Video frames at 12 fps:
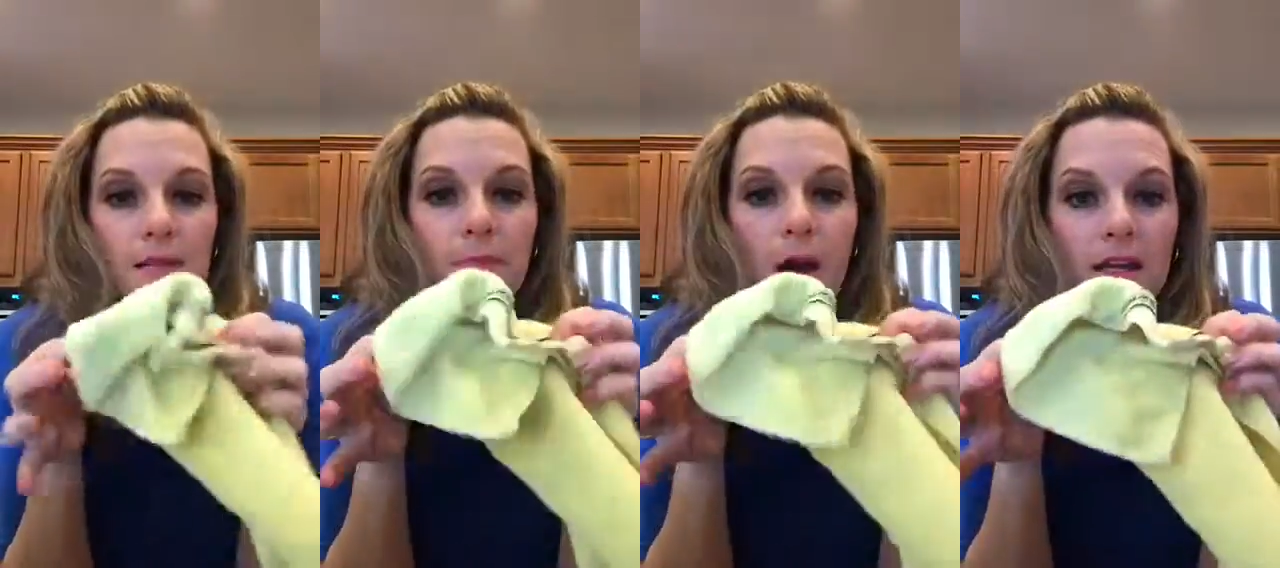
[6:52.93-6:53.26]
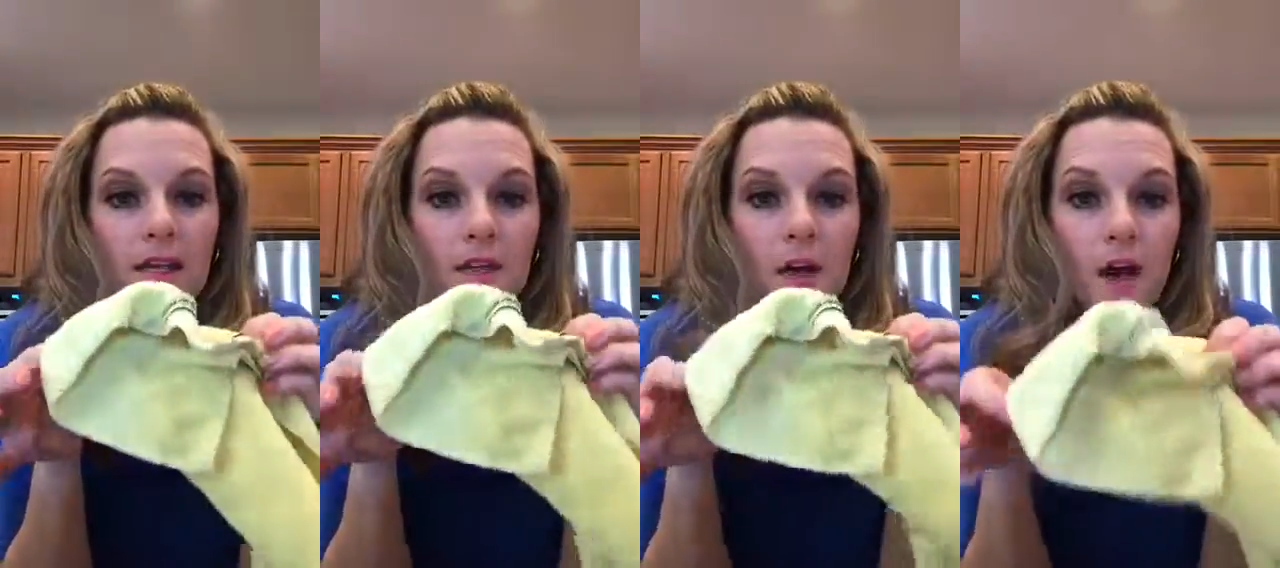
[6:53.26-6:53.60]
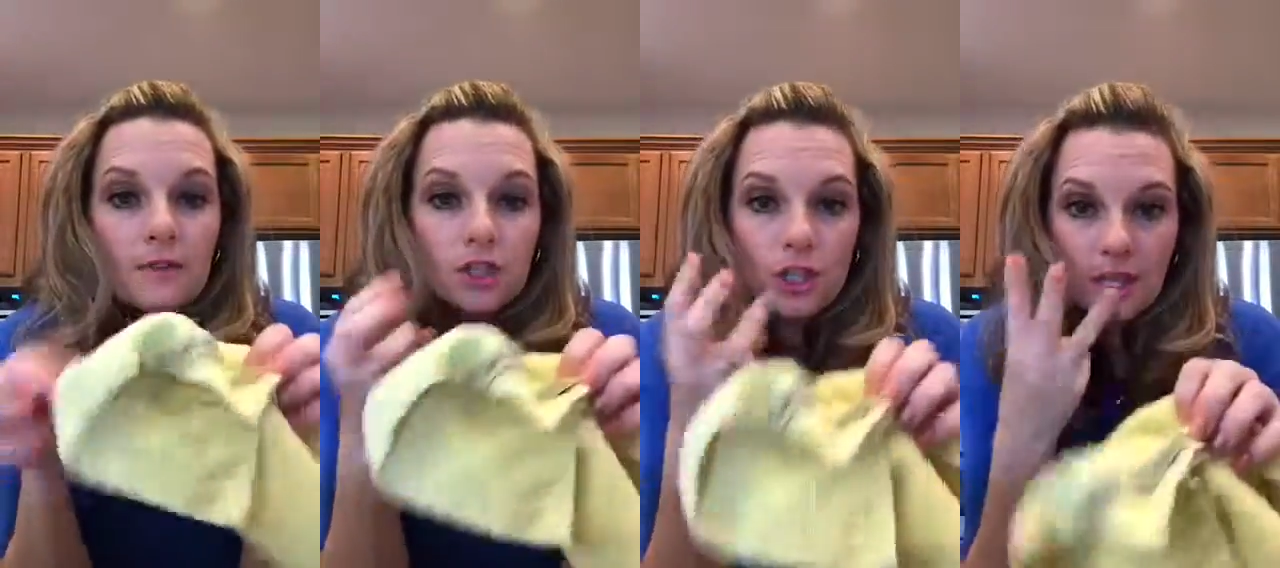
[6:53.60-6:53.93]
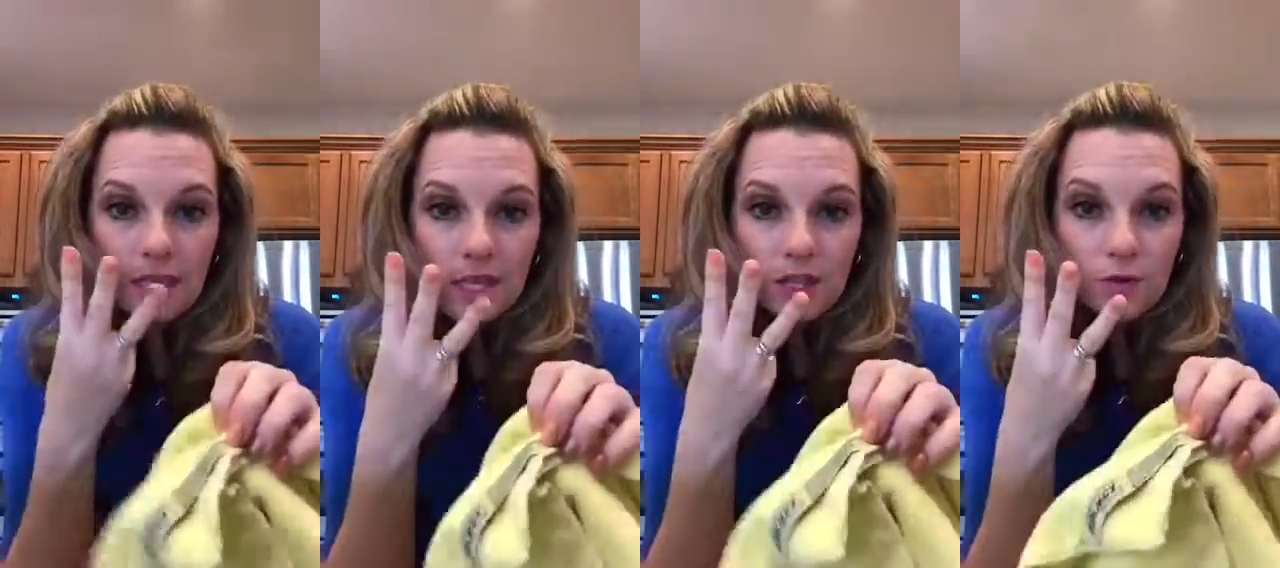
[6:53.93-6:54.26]
body cloths. You're
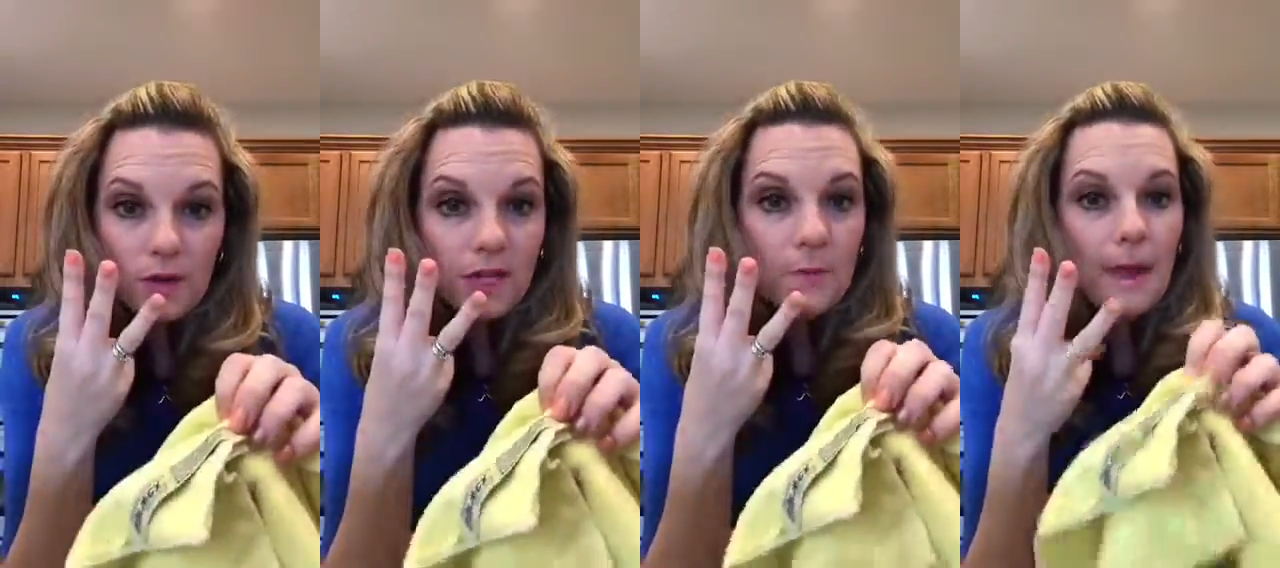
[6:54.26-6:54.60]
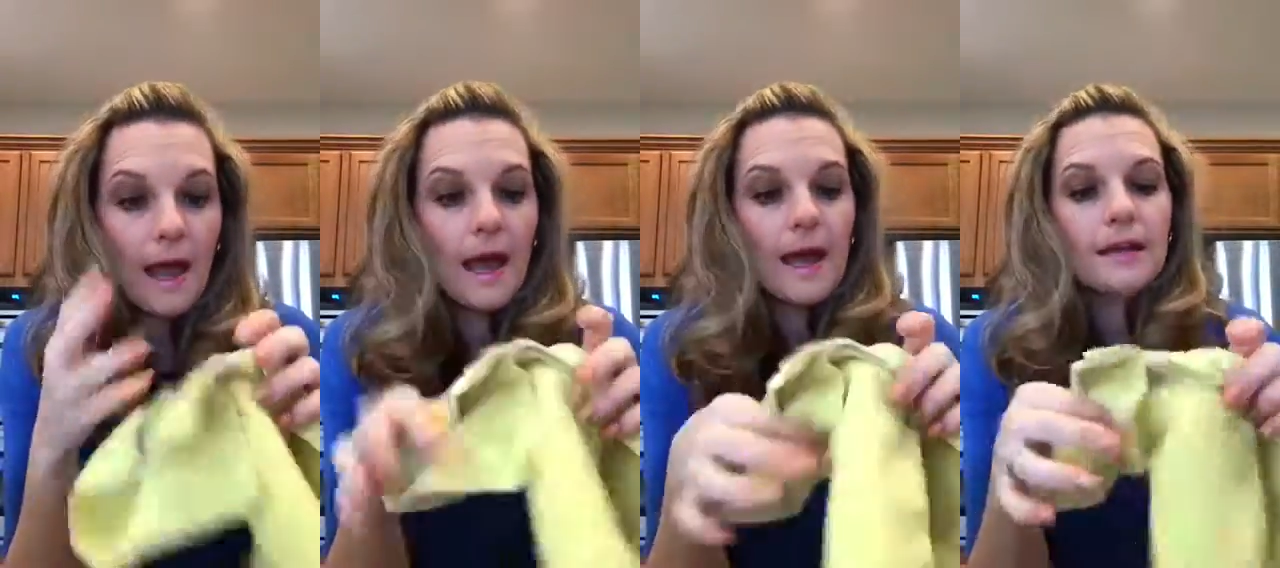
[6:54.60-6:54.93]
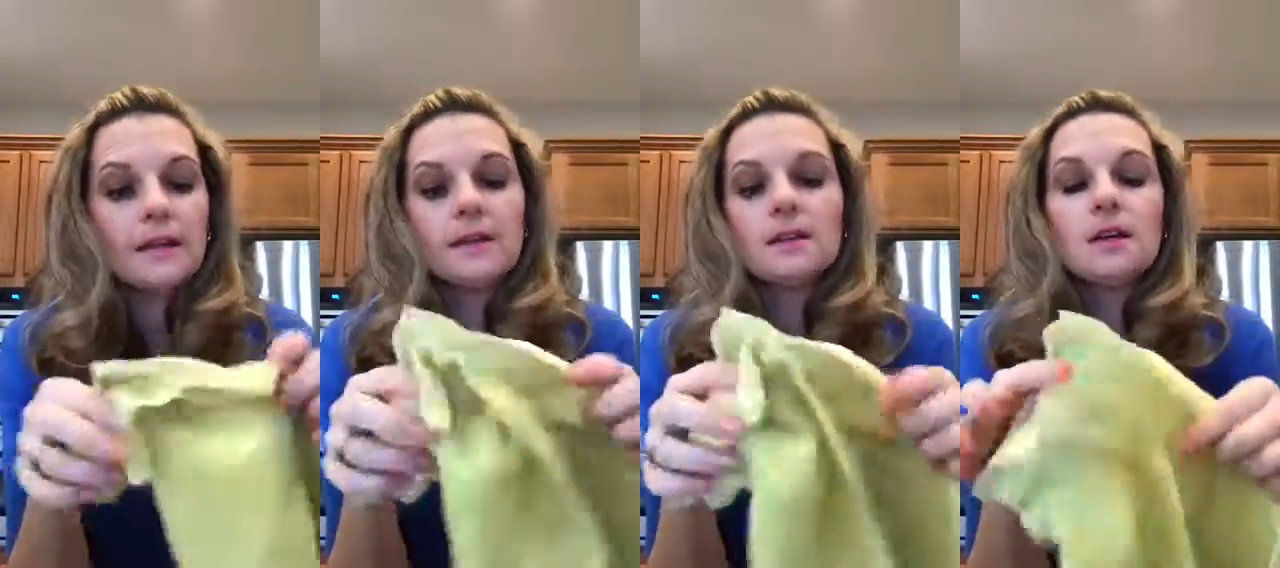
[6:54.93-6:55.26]
gonna get 3 in a pack.